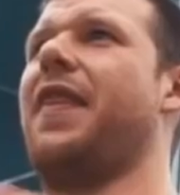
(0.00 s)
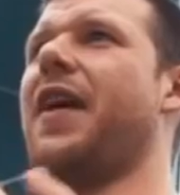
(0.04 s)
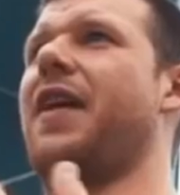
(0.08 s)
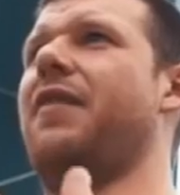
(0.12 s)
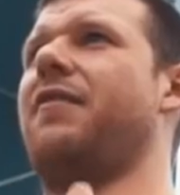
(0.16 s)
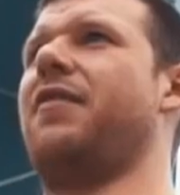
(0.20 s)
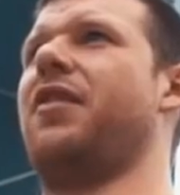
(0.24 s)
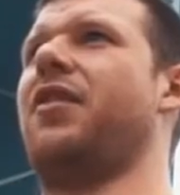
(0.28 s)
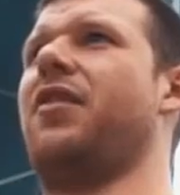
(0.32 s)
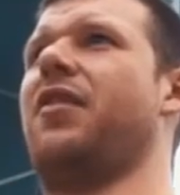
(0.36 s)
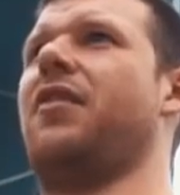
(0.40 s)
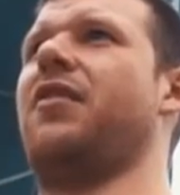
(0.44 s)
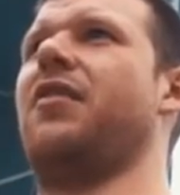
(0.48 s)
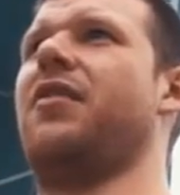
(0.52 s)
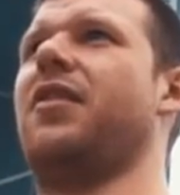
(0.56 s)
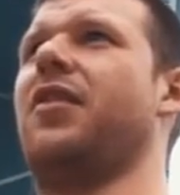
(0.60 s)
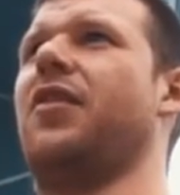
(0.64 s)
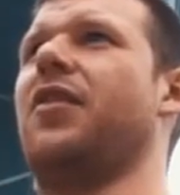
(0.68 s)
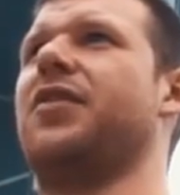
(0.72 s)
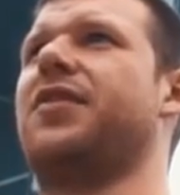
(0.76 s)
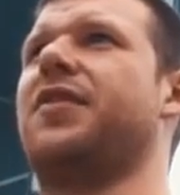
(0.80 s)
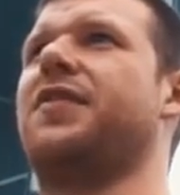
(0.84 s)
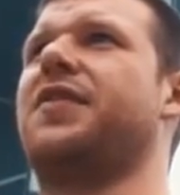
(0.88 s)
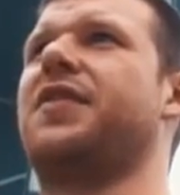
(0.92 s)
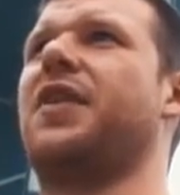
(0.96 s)
and then
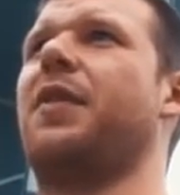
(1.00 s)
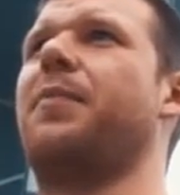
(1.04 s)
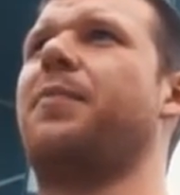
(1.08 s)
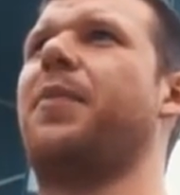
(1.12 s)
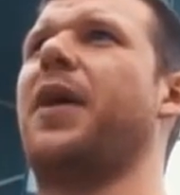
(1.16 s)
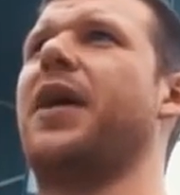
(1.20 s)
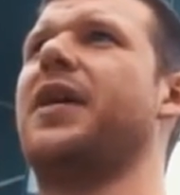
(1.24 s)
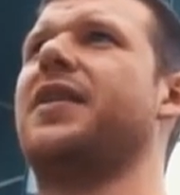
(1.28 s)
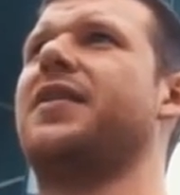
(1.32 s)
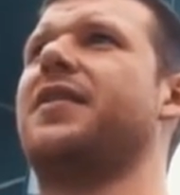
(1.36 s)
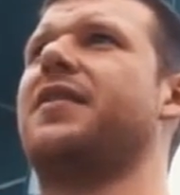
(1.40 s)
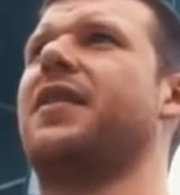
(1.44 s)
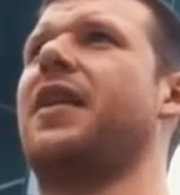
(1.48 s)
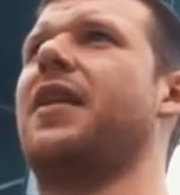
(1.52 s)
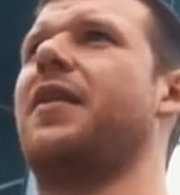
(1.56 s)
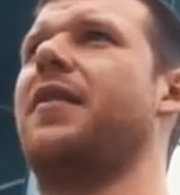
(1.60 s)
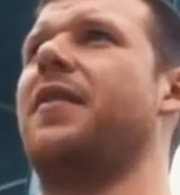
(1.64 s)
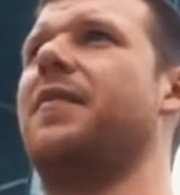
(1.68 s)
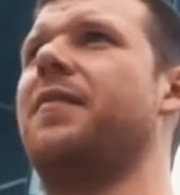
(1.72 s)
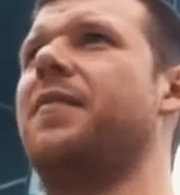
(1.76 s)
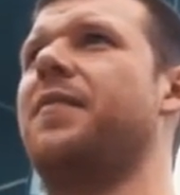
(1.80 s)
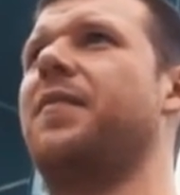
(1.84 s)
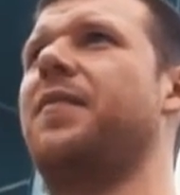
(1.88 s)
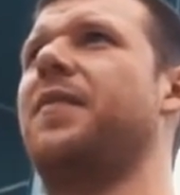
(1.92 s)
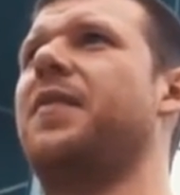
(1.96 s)
lots of sub bass,
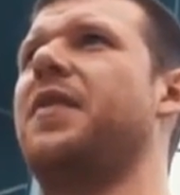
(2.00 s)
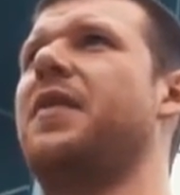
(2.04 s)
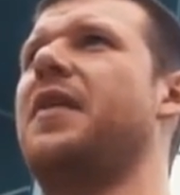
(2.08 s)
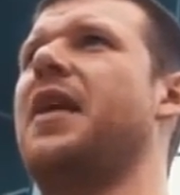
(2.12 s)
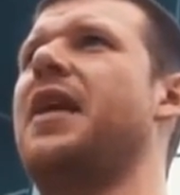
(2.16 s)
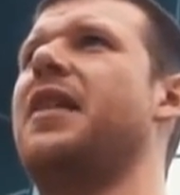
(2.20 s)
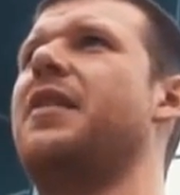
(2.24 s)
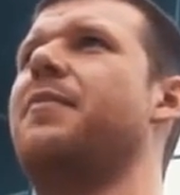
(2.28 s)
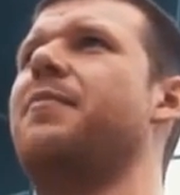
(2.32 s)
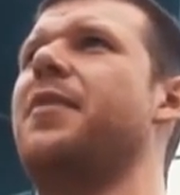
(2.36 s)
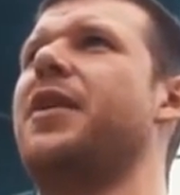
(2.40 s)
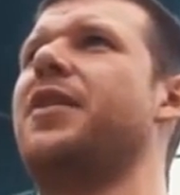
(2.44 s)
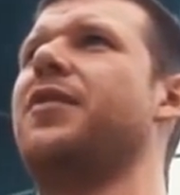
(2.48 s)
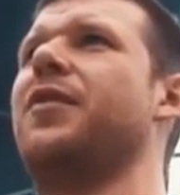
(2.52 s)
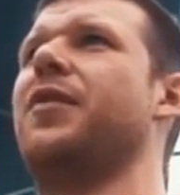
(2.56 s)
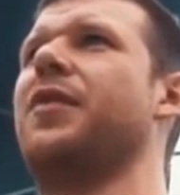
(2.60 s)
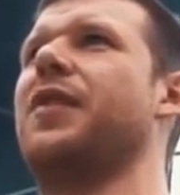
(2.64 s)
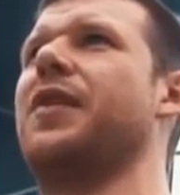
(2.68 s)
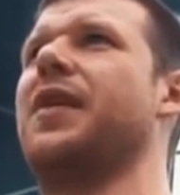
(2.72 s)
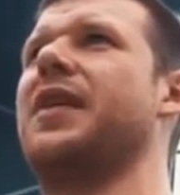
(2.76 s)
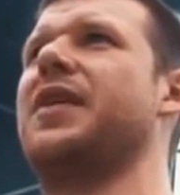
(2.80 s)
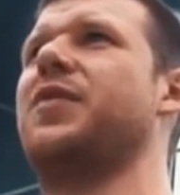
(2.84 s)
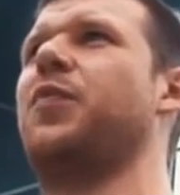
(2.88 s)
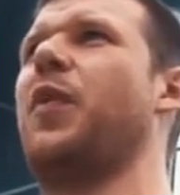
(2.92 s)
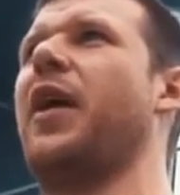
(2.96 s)
and in the
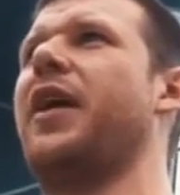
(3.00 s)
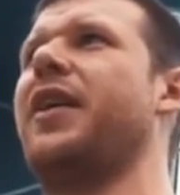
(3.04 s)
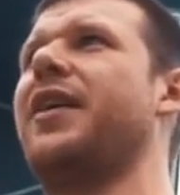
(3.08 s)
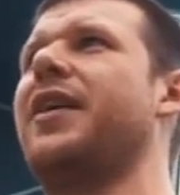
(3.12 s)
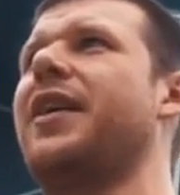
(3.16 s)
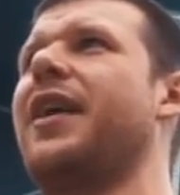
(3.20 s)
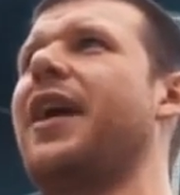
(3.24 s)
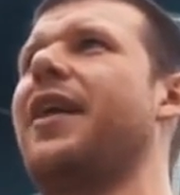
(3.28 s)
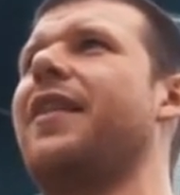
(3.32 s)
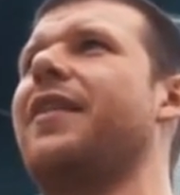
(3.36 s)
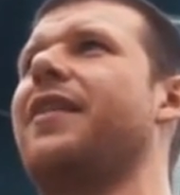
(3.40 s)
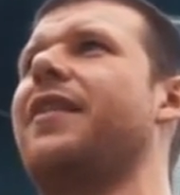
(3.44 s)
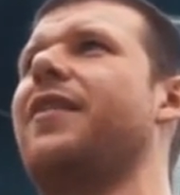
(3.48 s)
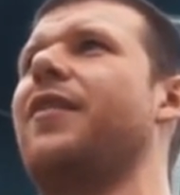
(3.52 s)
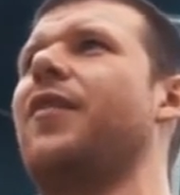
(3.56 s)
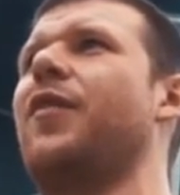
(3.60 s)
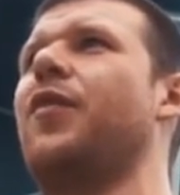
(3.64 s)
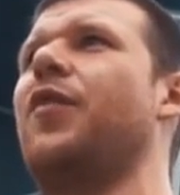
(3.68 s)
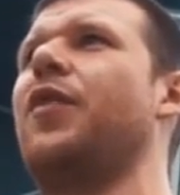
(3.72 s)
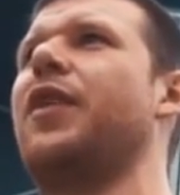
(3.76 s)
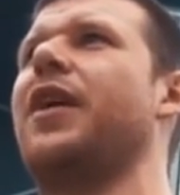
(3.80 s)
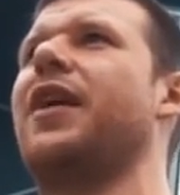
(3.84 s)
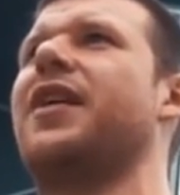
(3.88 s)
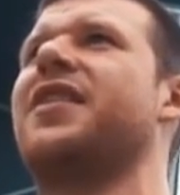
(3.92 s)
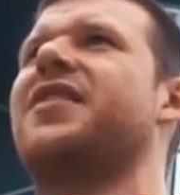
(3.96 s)
middle is where you get
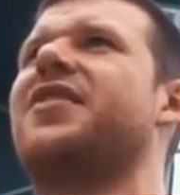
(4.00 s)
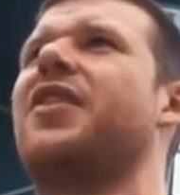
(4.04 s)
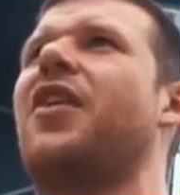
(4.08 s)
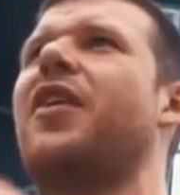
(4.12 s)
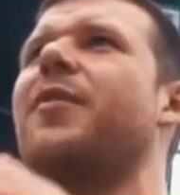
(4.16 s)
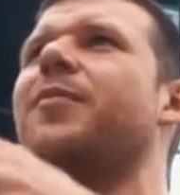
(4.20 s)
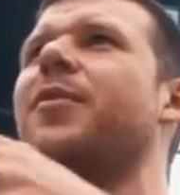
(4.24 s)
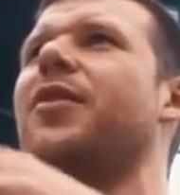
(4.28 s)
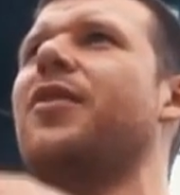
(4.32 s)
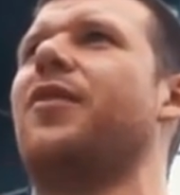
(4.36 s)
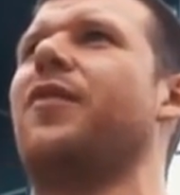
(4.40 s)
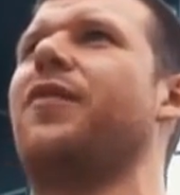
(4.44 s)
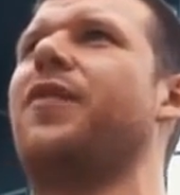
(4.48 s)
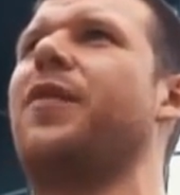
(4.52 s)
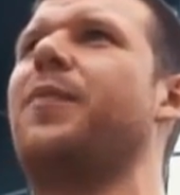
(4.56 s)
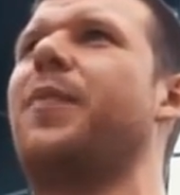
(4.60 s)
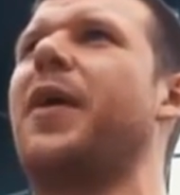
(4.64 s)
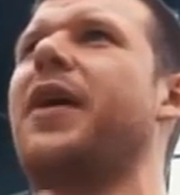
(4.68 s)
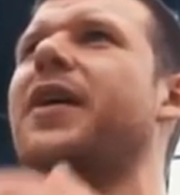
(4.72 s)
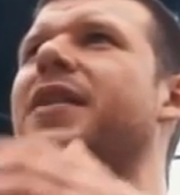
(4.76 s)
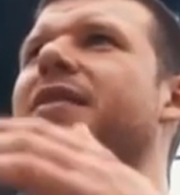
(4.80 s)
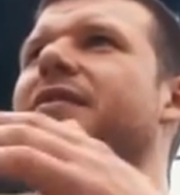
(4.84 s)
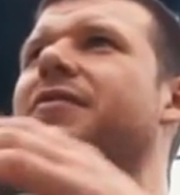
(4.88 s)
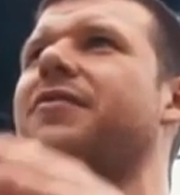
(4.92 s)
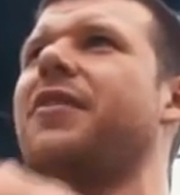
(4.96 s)
all the excitement of the
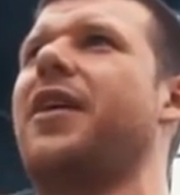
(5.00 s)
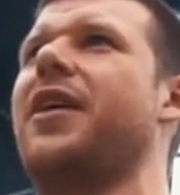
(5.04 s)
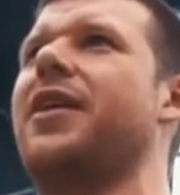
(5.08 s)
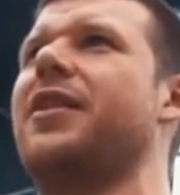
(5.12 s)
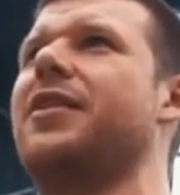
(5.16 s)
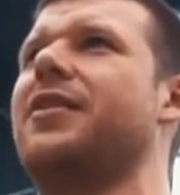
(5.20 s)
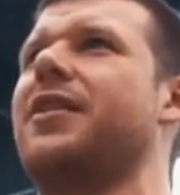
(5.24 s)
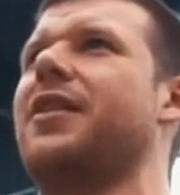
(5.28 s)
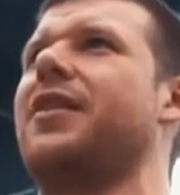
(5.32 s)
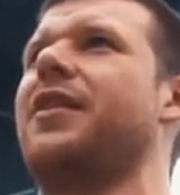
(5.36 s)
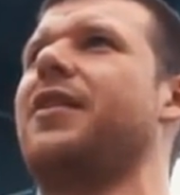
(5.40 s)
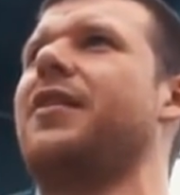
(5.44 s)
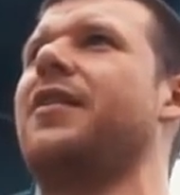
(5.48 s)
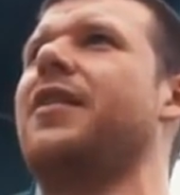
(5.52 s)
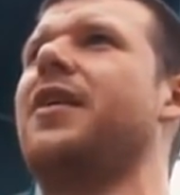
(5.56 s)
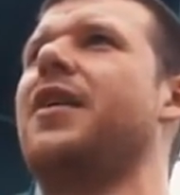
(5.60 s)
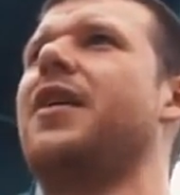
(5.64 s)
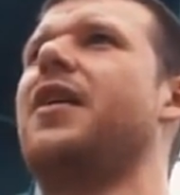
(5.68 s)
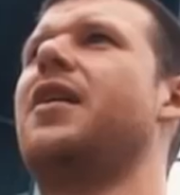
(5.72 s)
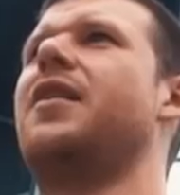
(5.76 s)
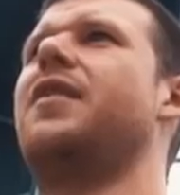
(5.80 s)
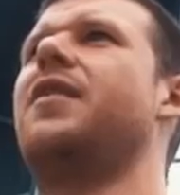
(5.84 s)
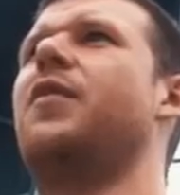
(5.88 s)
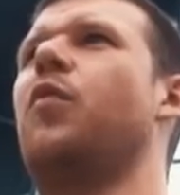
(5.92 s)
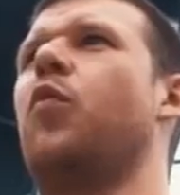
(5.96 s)
bass range and
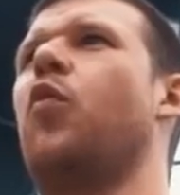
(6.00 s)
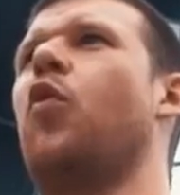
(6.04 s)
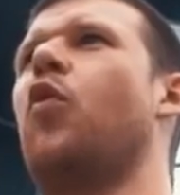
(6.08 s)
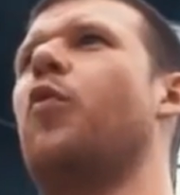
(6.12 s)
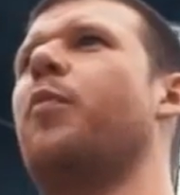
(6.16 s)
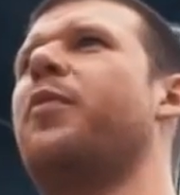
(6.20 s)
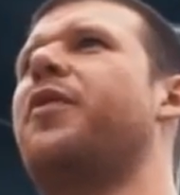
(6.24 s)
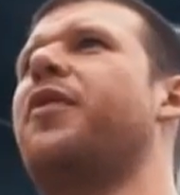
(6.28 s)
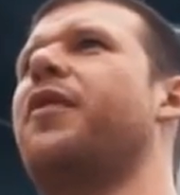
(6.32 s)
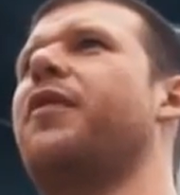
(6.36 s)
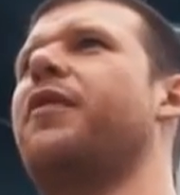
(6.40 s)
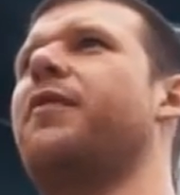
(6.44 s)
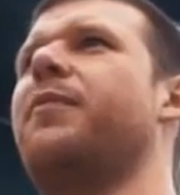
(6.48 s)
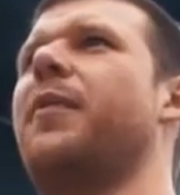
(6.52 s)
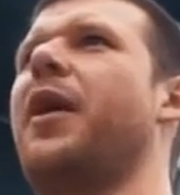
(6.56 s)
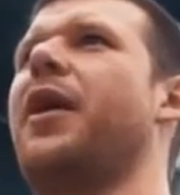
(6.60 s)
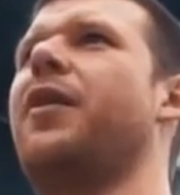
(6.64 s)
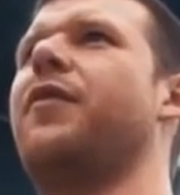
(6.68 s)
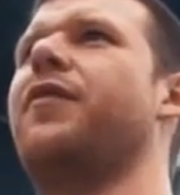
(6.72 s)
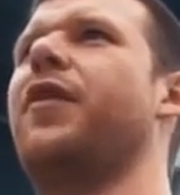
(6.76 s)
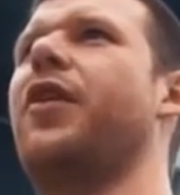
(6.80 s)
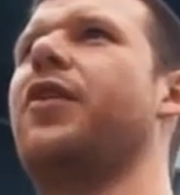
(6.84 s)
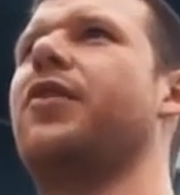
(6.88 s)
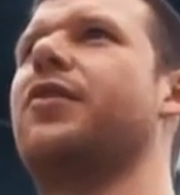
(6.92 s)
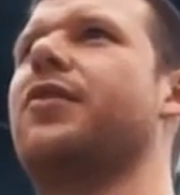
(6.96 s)
the warmth of the
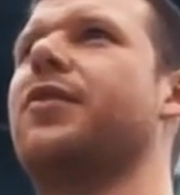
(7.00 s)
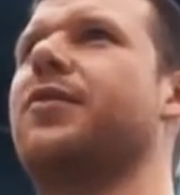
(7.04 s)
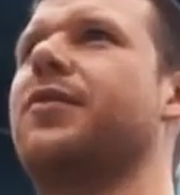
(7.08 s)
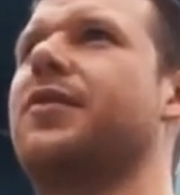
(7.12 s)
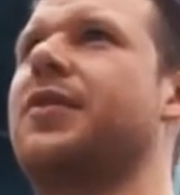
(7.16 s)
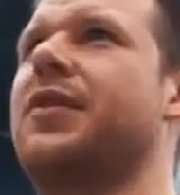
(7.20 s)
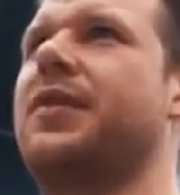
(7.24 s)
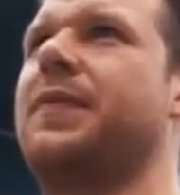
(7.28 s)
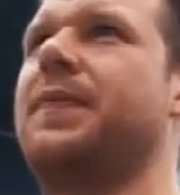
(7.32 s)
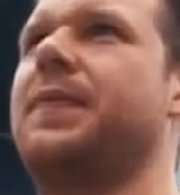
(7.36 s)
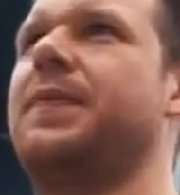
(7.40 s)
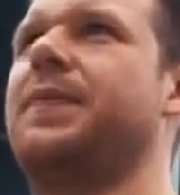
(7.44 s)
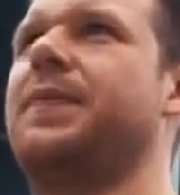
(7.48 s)
male vocals.